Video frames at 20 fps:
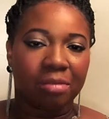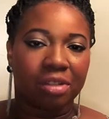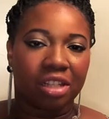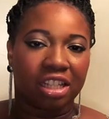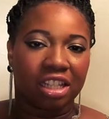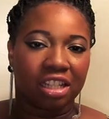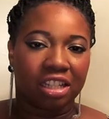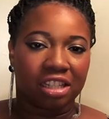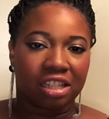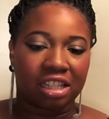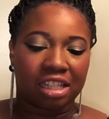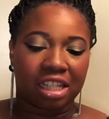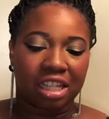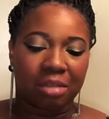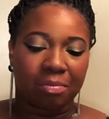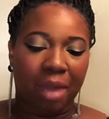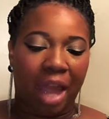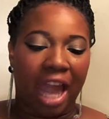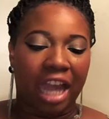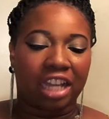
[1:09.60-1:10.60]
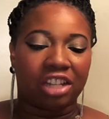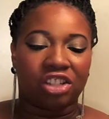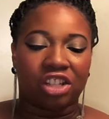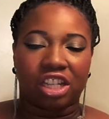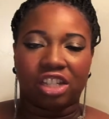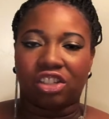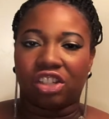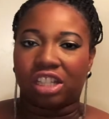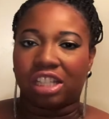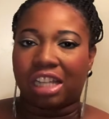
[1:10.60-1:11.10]
in the sleek packaging
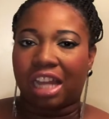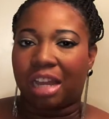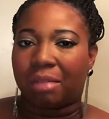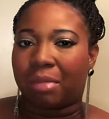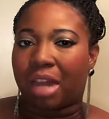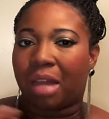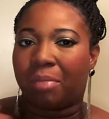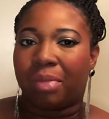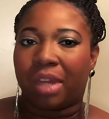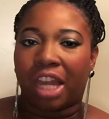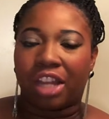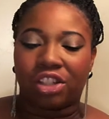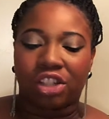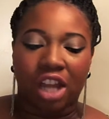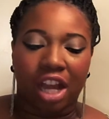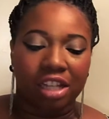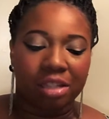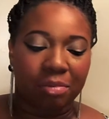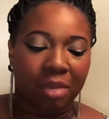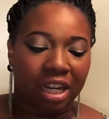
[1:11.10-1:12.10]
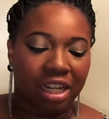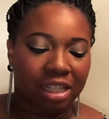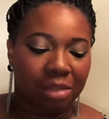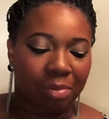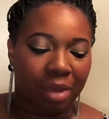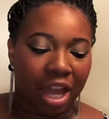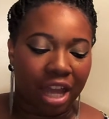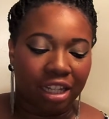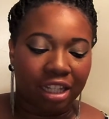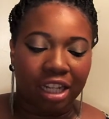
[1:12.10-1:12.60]
just like my BH Cosmetics
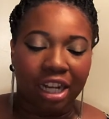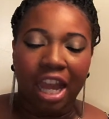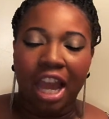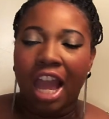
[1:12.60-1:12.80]
palette.